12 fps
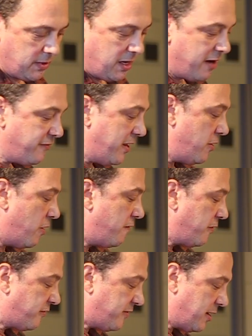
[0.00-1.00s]
Have they
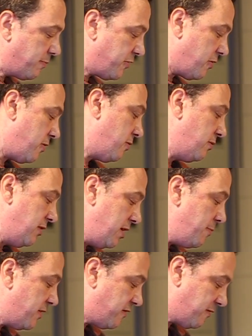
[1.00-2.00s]
overstepped all
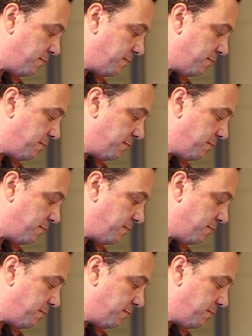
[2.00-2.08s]
limits